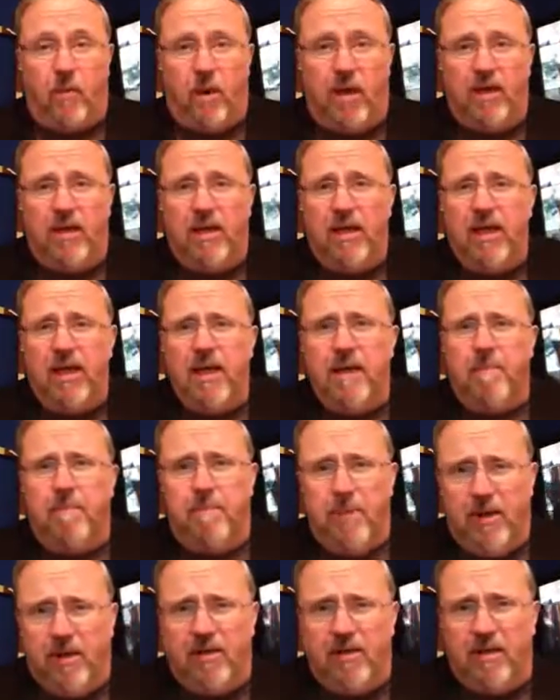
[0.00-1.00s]
$1
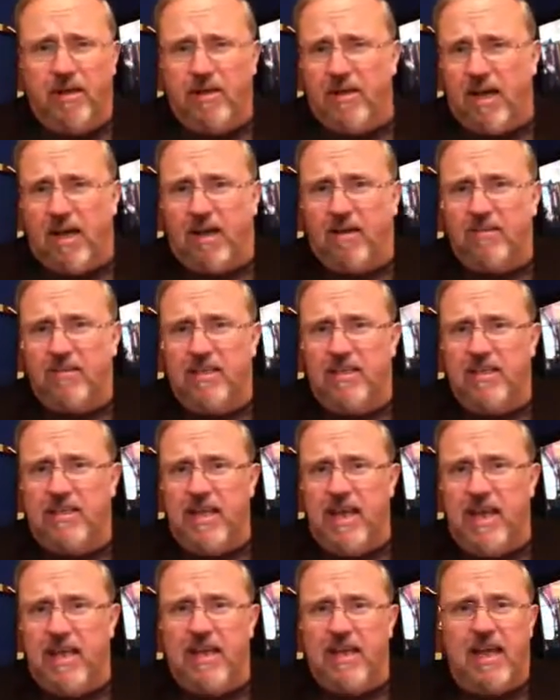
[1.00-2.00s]
billion in
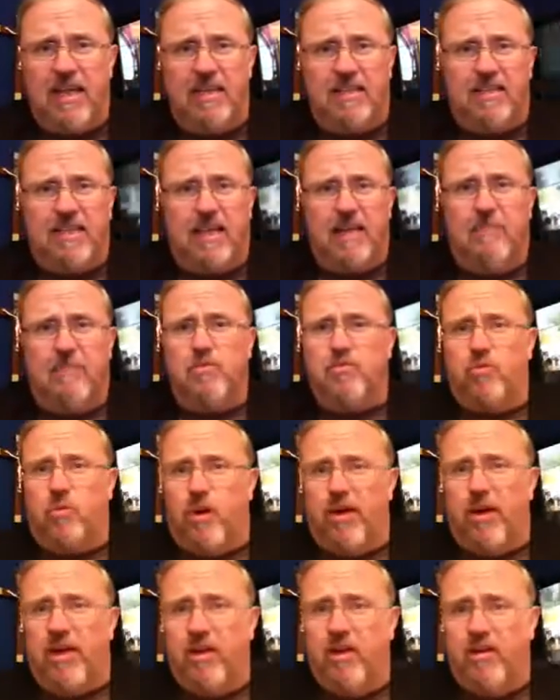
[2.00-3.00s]
debt and sending
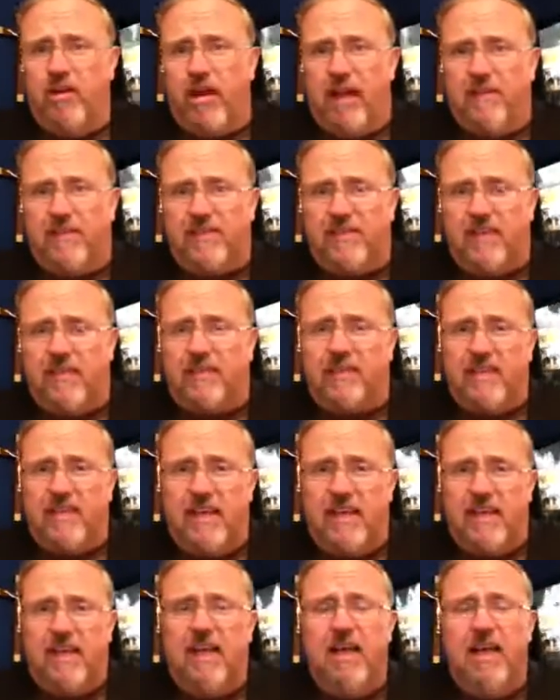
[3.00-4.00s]
20 new F
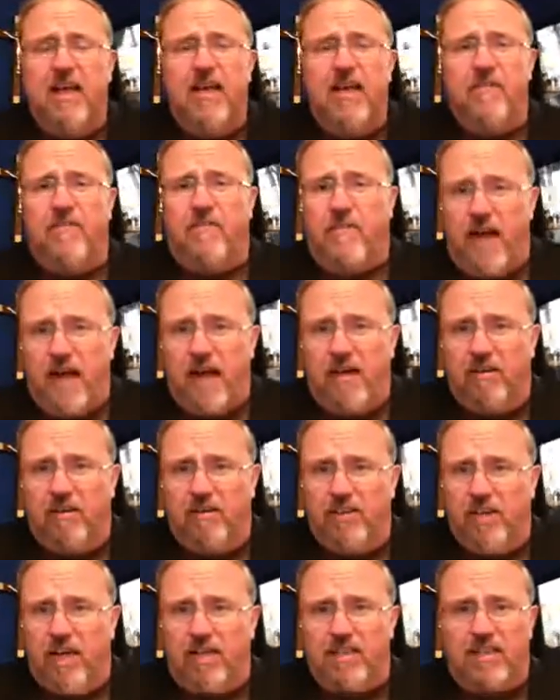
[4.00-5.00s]
16
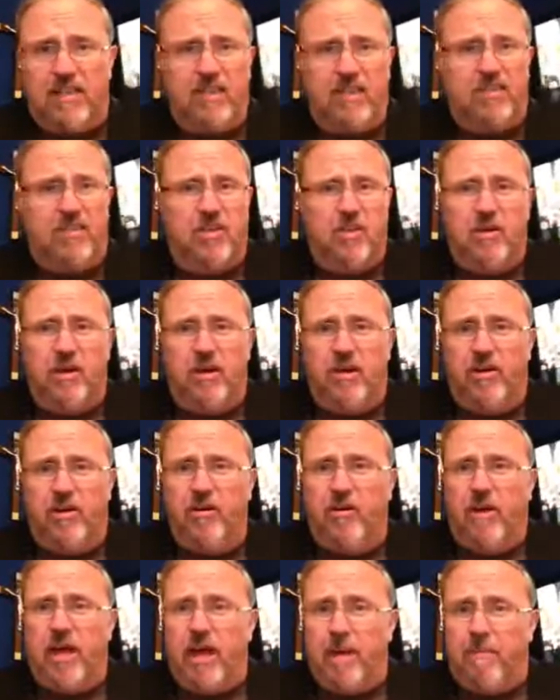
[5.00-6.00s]
fighter jets and 200
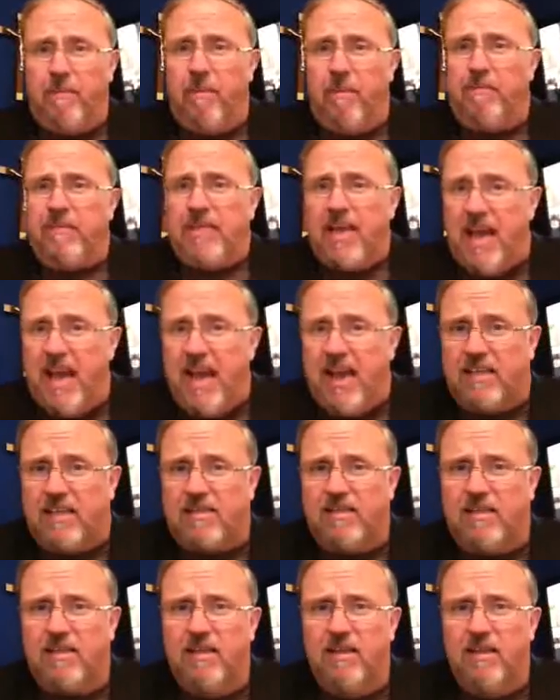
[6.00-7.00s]
new Abram
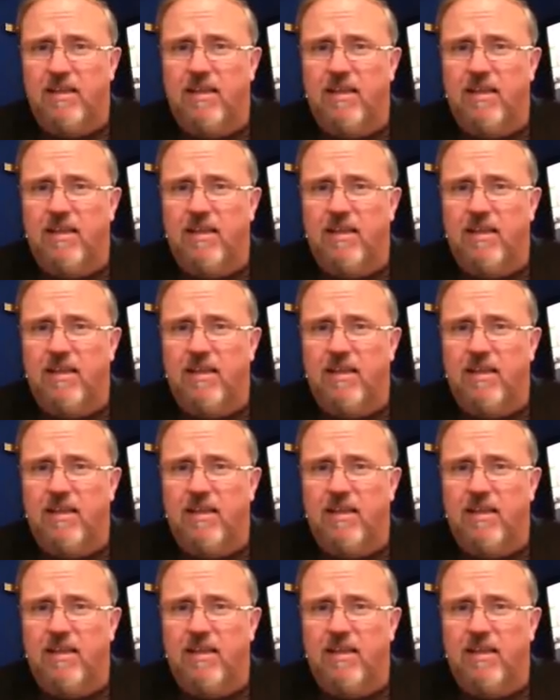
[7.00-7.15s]
tanks.